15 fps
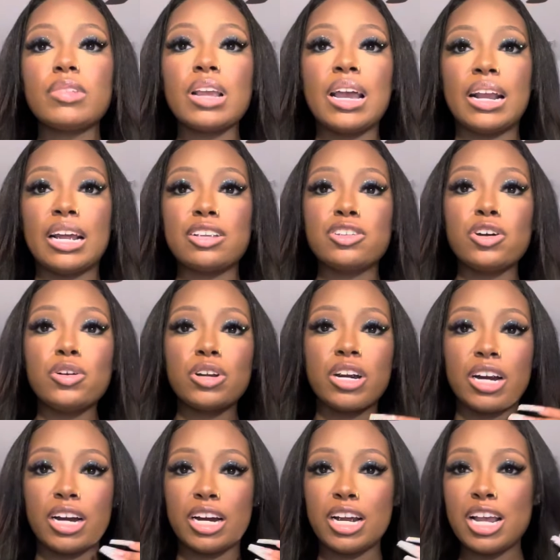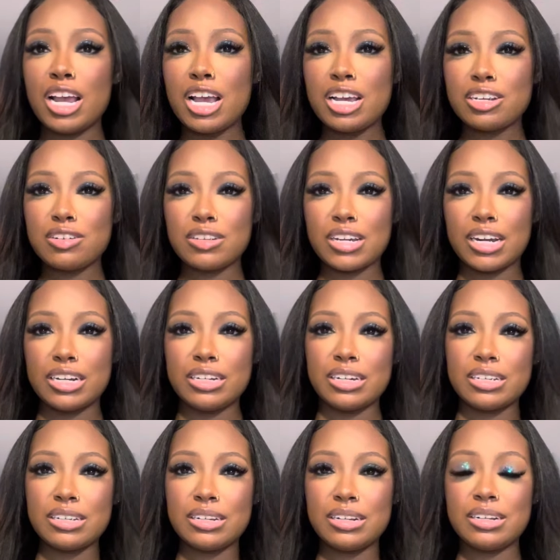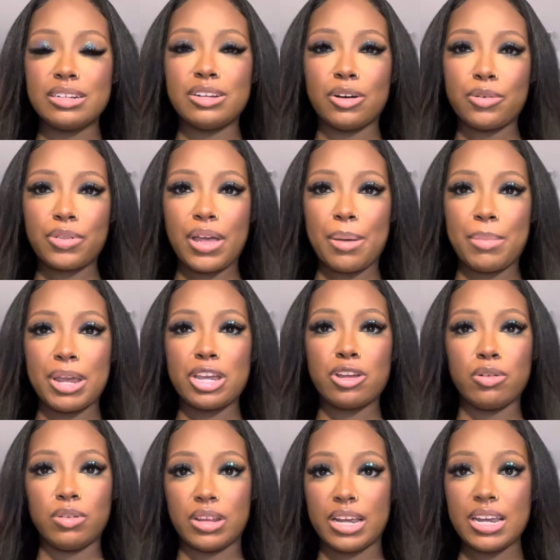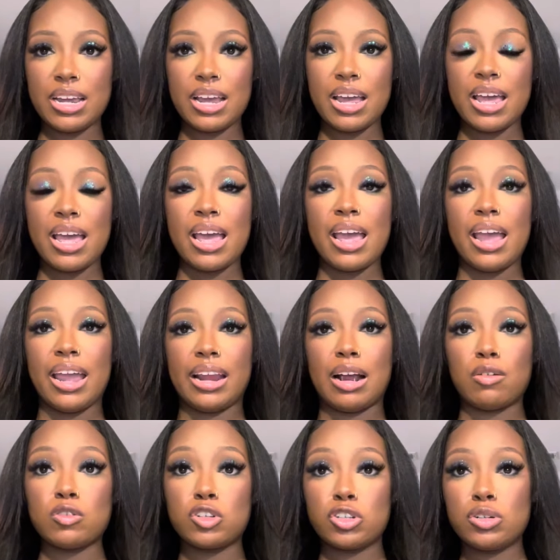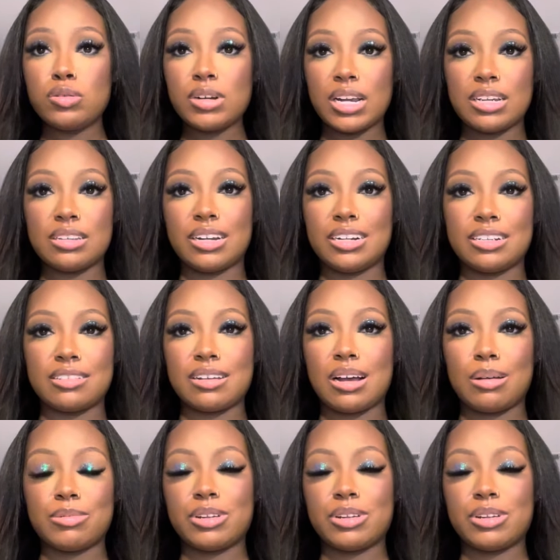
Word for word: And I told her, she's like, doesn't, don't that make you late? And I was two days late at the time.